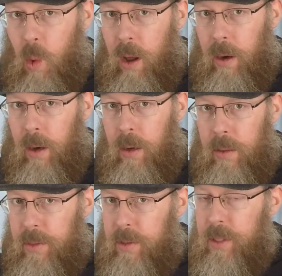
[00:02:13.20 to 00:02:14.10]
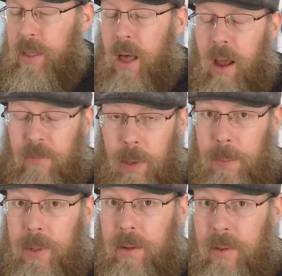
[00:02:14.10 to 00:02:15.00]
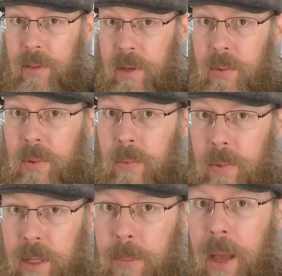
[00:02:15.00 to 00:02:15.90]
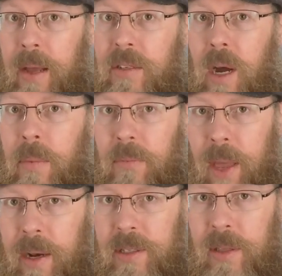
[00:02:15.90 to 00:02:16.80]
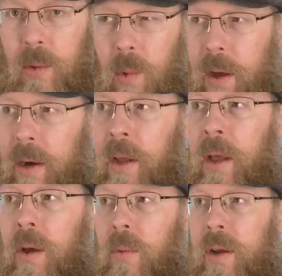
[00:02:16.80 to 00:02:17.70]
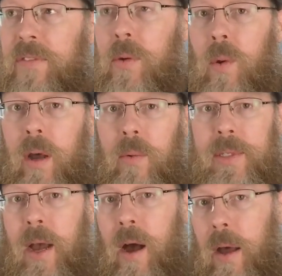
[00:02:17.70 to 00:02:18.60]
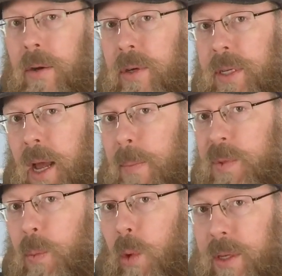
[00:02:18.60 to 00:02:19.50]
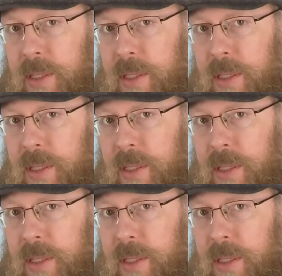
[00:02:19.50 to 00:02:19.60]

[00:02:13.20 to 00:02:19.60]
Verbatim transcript: water? there's a lot of people out there that do a really bad job of managing their water. What if the water was 100 times more